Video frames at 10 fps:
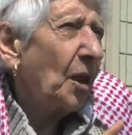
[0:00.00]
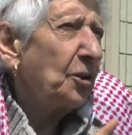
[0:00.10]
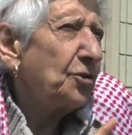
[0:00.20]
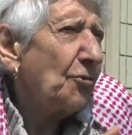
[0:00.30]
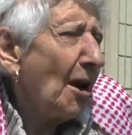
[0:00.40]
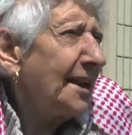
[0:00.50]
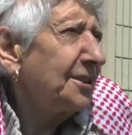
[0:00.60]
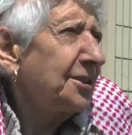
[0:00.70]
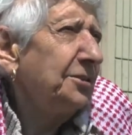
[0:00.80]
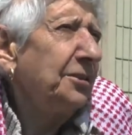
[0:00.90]
try
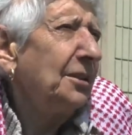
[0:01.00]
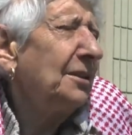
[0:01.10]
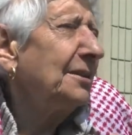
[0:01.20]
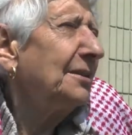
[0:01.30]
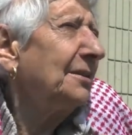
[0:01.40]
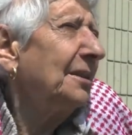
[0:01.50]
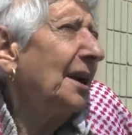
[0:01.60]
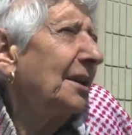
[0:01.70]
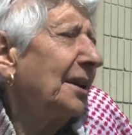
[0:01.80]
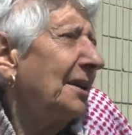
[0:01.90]
to
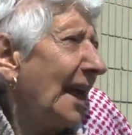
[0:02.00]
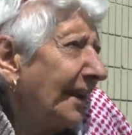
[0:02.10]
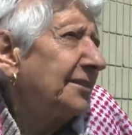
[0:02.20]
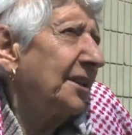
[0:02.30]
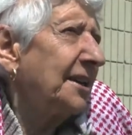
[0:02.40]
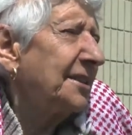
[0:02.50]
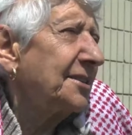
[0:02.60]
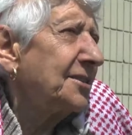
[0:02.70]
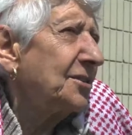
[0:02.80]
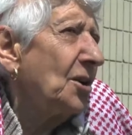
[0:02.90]
connect
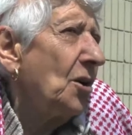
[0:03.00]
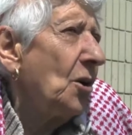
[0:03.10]
us